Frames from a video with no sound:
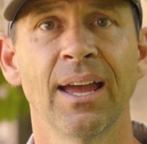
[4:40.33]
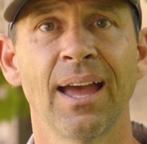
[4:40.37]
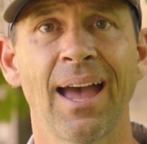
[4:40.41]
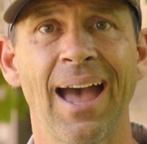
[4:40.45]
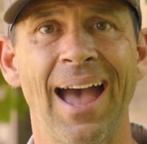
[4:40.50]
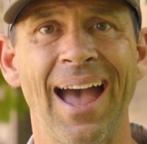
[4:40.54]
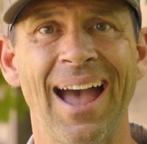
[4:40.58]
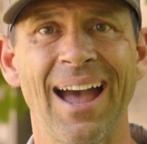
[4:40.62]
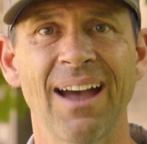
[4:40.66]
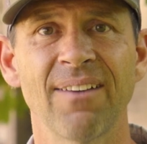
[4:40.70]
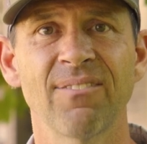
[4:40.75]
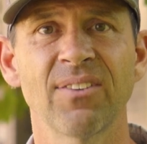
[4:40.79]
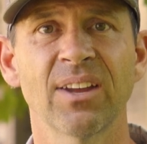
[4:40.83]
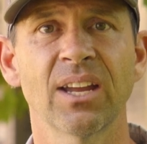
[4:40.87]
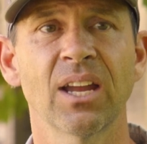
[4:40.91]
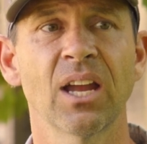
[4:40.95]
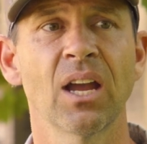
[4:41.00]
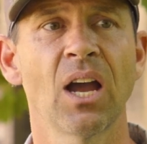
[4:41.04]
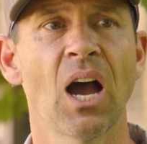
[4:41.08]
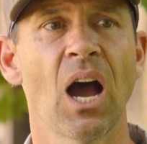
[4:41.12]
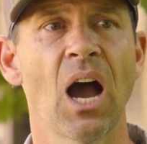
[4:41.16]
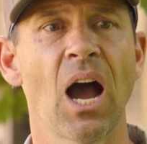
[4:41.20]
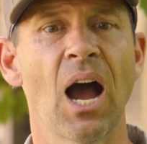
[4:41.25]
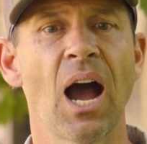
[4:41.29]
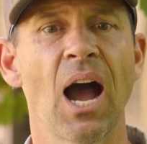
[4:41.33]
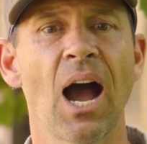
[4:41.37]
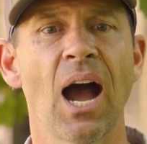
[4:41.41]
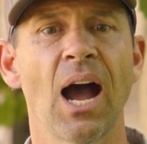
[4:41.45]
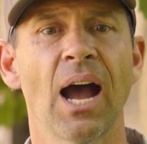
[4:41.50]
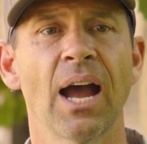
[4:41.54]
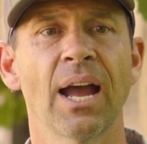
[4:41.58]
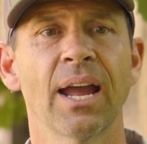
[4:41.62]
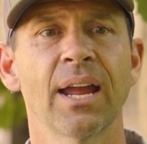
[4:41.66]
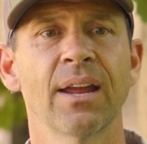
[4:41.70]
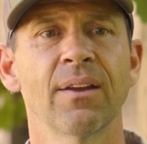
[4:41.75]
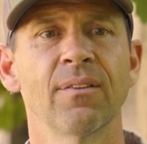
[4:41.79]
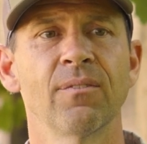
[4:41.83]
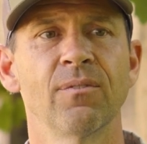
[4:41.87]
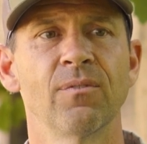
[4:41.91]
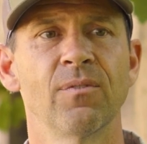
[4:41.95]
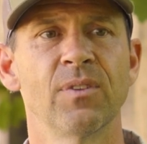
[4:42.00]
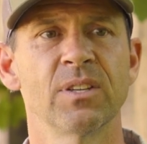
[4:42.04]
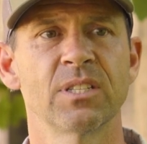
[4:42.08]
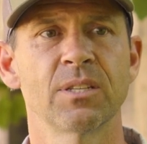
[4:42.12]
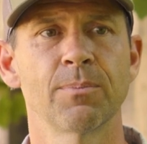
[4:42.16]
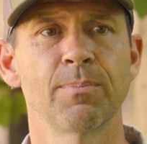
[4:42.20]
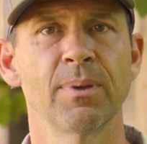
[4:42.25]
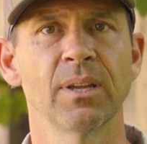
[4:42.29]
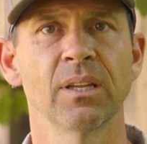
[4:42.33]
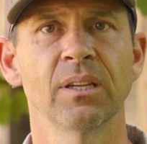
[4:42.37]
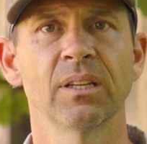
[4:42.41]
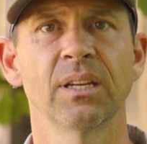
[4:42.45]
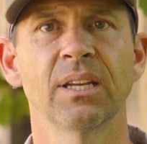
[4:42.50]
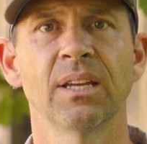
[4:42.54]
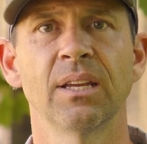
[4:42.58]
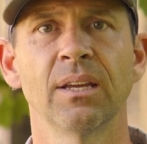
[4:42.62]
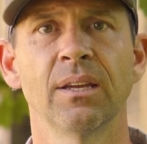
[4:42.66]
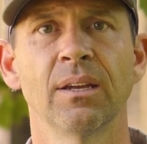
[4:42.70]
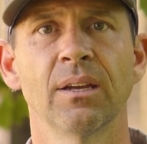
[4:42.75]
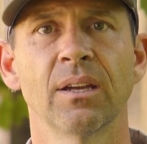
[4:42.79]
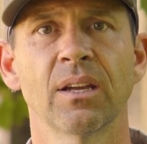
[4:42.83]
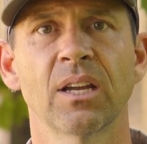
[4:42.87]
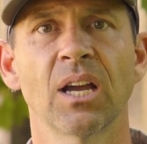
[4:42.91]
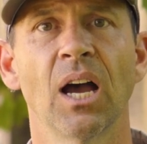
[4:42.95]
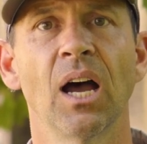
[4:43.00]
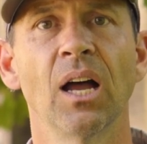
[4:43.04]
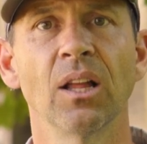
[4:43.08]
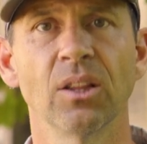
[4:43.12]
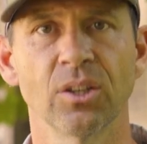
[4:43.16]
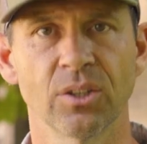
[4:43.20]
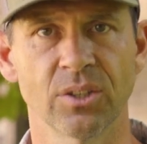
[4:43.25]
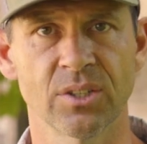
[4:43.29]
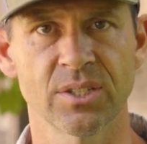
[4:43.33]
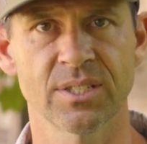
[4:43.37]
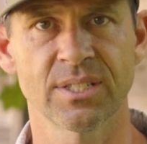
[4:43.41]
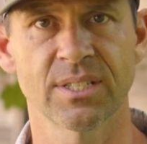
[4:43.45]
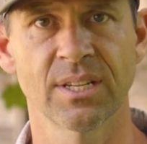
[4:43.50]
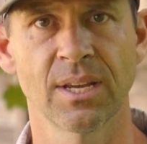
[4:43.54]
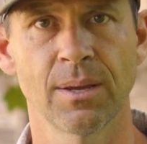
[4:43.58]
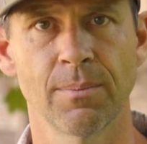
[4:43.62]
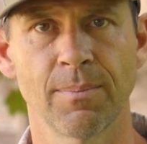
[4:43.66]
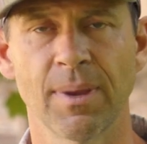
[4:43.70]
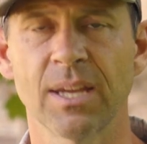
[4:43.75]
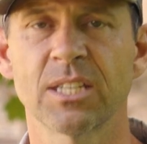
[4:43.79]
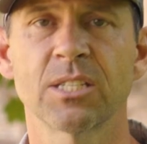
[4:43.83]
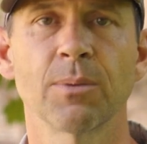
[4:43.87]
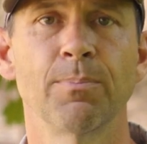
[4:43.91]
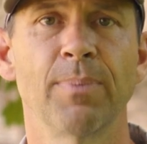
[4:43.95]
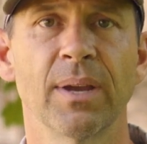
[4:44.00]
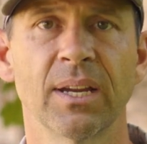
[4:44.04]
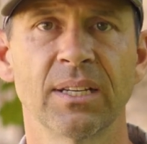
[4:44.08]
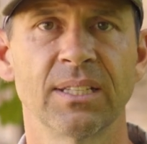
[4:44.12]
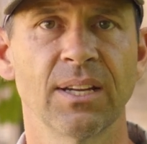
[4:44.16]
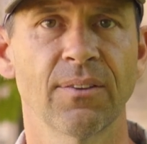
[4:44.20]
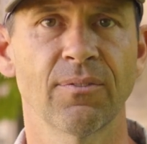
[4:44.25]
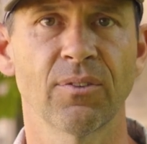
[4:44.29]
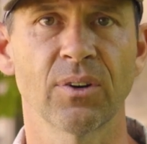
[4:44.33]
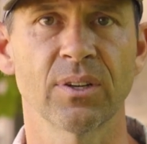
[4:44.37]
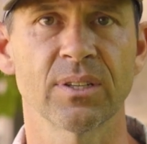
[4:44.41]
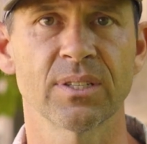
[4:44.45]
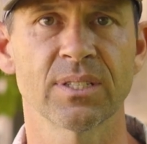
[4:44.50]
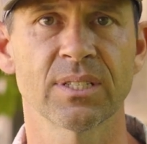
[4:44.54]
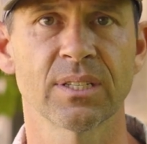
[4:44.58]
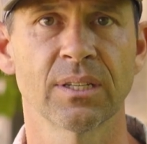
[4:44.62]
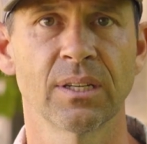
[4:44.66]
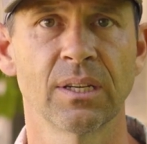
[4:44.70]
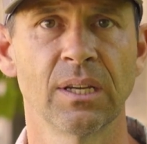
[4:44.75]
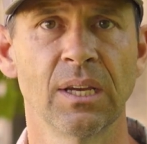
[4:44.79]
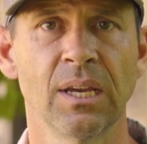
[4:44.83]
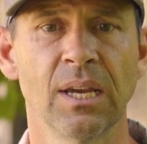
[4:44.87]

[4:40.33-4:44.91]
having high visibility colors makes a big difference.